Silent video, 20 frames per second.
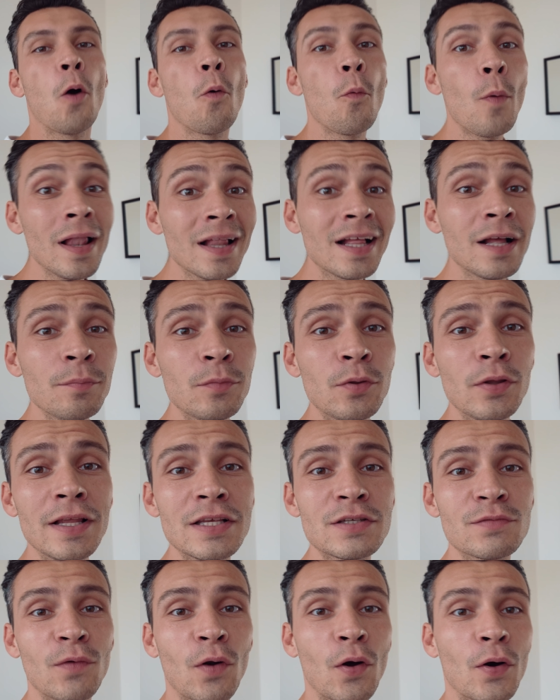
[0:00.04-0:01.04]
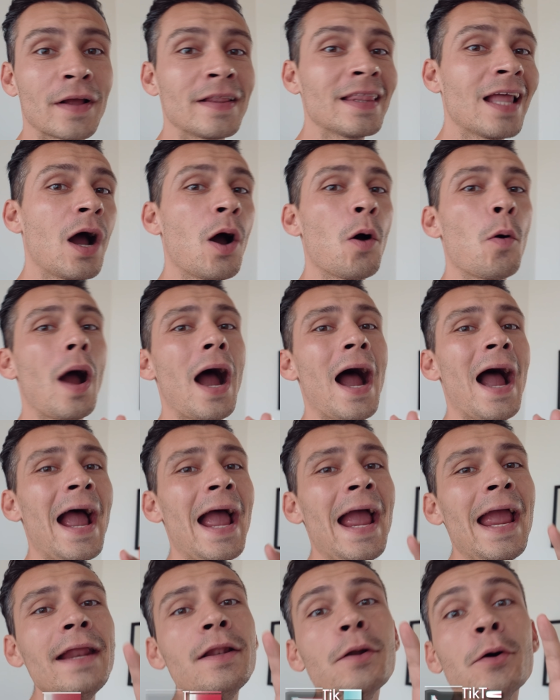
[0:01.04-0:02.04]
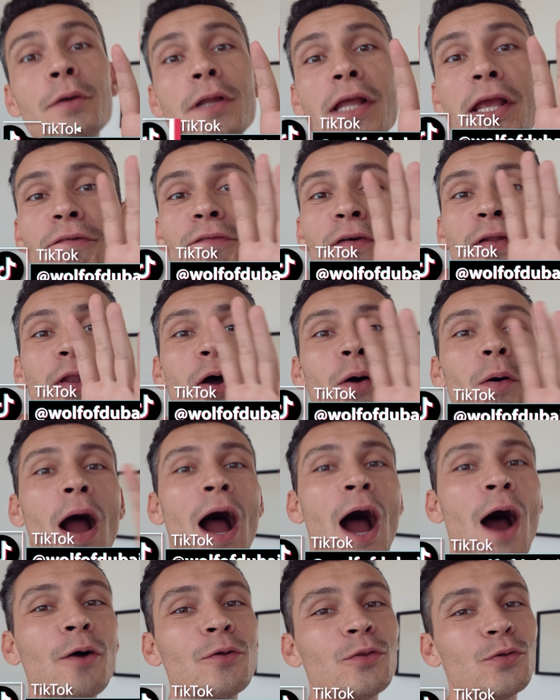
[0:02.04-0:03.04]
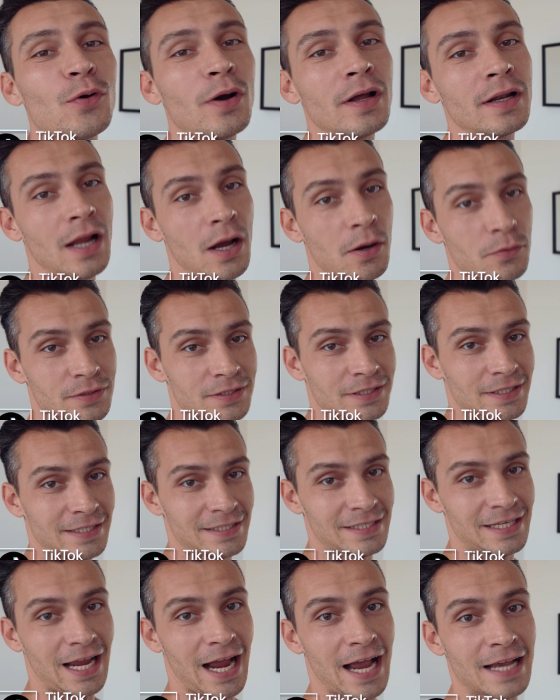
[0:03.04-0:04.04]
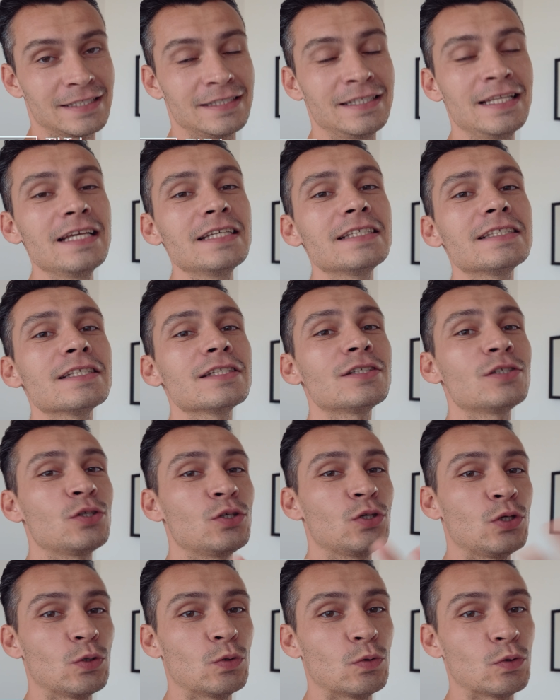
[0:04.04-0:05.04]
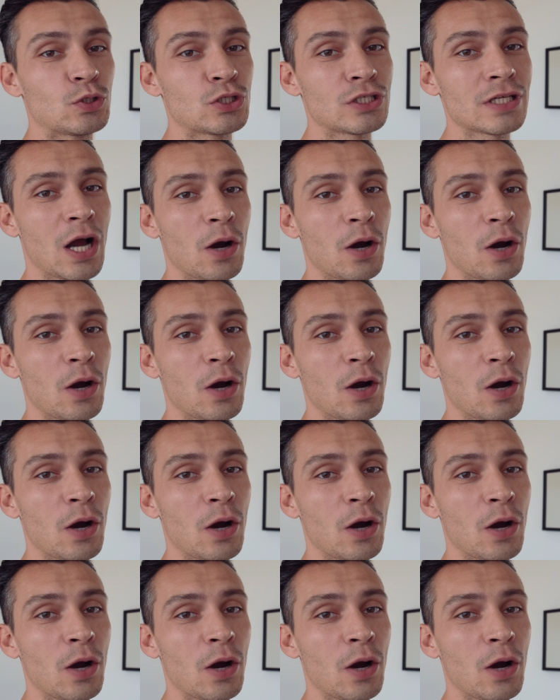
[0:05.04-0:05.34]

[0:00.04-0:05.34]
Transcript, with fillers: Welcome to this vlog. Now, I don't even know how to announce this, guys. This is huge.